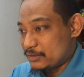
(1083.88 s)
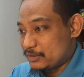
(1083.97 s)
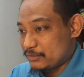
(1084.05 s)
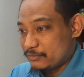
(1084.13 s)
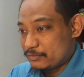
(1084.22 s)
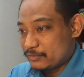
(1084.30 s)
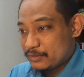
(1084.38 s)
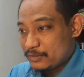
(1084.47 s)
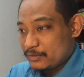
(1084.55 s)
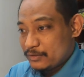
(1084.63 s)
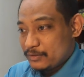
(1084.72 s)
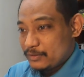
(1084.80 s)
give
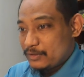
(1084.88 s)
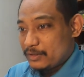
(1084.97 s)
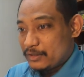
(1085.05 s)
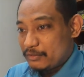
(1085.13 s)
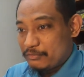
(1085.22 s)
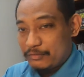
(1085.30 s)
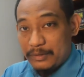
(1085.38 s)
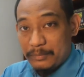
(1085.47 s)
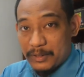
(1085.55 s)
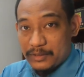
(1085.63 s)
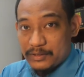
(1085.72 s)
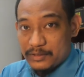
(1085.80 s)
any free
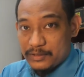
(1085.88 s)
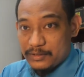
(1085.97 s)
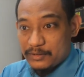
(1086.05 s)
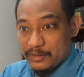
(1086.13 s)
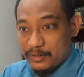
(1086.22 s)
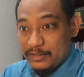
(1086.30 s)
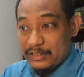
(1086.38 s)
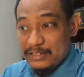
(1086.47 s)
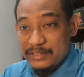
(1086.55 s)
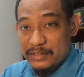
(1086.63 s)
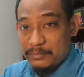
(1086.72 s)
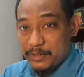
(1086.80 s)
marks, any
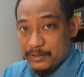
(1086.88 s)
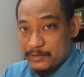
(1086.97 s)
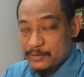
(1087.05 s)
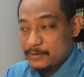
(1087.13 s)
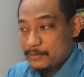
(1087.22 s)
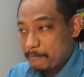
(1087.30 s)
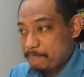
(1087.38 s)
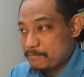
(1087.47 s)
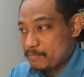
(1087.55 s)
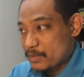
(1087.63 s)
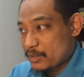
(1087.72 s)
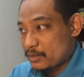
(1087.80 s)
easy marks,
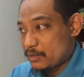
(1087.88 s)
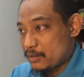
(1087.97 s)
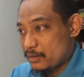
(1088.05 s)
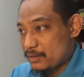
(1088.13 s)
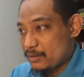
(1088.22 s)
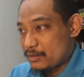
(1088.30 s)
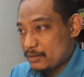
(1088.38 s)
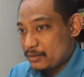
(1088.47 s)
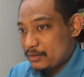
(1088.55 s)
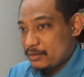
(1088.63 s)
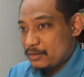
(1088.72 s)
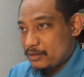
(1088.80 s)

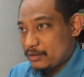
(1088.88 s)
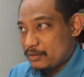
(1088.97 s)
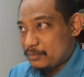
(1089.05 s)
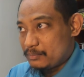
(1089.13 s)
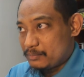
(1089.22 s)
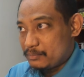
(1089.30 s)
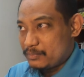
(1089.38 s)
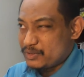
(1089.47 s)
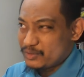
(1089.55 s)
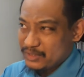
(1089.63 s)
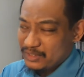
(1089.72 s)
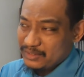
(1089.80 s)

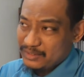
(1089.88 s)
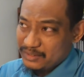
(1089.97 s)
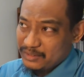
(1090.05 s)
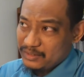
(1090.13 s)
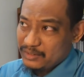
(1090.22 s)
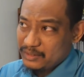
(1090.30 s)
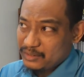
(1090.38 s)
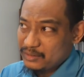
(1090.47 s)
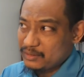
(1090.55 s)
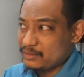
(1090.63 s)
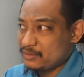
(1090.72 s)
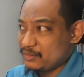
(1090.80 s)
because I think,
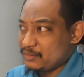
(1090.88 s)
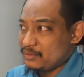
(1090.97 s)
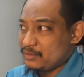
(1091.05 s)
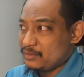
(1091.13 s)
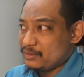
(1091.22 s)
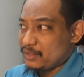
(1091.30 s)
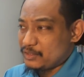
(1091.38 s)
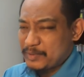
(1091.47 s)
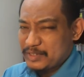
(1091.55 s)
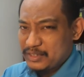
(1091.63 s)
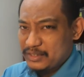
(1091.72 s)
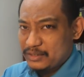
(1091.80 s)

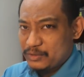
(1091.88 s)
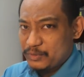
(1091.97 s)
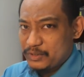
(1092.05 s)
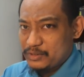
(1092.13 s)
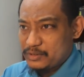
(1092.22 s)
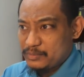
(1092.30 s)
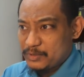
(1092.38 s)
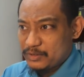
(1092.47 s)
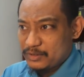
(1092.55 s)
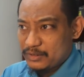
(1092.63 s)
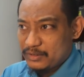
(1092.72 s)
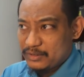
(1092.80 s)
especially in the quiz,
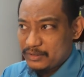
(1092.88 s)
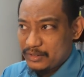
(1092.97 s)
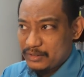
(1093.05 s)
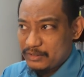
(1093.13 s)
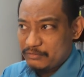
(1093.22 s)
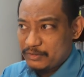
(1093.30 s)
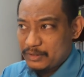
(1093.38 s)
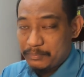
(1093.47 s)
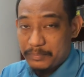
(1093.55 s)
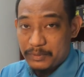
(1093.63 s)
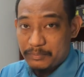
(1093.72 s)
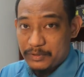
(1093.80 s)
because I think that defeat the
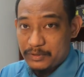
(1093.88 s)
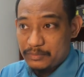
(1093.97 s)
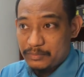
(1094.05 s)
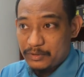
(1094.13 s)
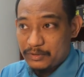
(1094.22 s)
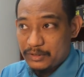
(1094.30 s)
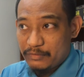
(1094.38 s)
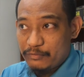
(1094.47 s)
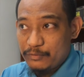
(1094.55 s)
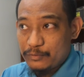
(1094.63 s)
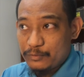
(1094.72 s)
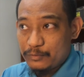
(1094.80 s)
purpose. Because if
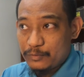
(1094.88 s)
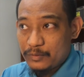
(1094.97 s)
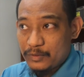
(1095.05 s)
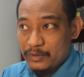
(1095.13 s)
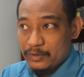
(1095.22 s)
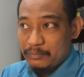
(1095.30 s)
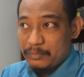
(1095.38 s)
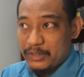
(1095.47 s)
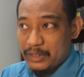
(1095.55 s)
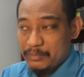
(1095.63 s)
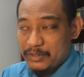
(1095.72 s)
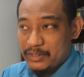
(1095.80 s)
you
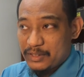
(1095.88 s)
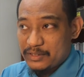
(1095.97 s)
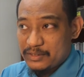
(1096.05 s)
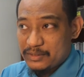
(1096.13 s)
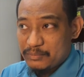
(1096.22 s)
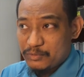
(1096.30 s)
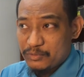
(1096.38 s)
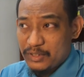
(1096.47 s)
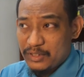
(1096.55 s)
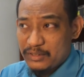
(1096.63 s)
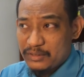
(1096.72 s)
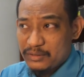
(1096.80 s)
become accustomed to
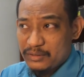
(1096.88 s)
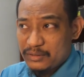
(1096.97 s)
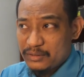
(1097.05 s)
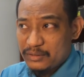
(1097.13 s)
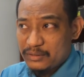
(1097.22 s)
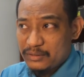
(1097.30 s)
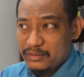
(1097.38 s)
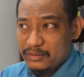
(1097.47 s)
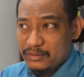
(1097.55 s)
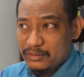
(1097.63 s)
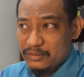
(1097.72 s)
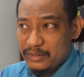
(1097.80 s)
that,
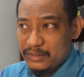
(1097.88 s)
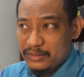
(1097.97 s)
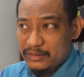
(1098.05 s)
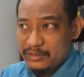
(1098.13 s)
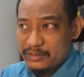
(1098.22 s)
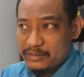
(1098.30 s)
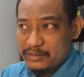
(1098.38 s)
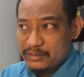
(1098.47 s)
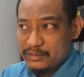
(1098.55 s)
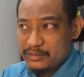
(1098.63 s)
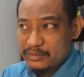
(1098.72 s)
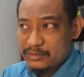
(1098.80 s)
that
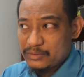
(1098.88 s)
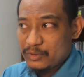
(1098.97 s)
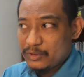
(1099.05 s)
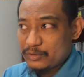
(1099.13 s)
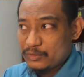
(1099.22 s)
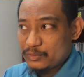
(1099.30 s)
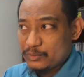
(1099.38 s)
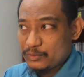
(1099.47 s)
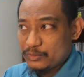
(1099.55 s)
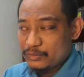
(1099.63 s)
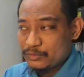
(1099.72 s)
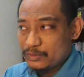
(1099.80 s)
is not
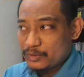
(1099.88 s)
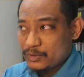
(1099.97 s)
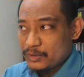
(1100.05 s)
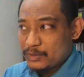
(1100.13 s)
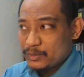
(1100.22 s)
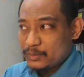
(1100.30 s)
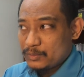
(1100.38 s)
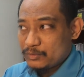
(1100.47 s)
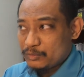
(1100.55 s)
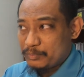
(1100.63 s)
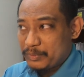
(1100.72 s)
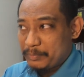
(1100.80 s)
good
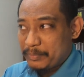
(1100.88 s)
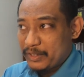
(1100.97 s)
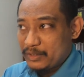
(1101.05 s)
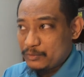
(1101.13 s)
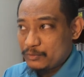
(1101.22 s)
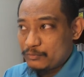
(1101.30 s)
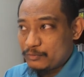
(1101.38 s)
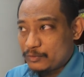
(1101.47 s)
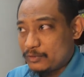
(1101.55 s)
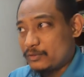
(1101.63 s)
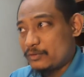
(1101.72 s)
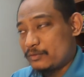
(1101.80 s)
to prepare you for
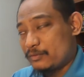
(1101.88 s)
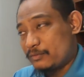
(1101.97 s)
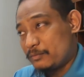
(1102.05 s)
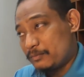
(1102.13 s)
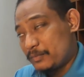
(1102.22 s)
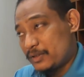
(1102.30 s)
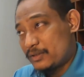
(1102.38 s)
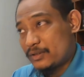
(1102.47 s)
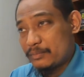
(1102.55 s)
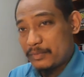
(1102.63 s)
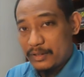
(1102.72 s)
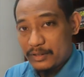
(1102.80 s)
the
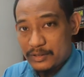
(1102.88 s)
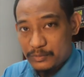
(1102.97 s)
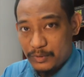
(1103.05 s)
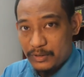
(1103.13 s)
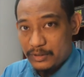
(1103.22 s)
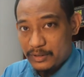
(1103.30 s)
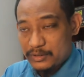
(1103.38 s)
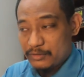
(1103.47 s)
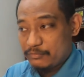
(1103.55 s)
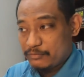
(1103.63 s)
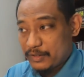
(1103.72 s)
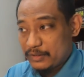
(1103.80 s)
midterm as well as the
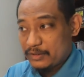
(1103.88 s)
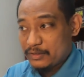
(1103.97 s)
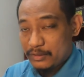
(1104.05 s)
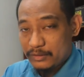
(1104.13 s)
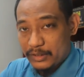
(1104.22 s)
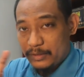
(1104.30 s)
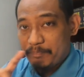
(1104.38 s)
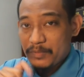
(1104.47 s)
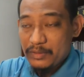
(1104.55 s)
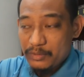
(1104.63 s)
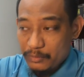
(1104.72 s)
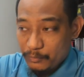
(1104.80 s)
final. Okay,
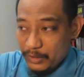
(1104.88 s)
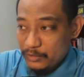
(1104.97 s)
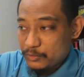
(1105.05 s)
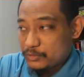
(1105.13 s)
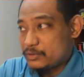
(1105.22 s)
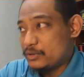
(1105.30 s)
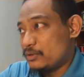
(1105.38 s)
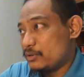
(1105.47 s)
one note,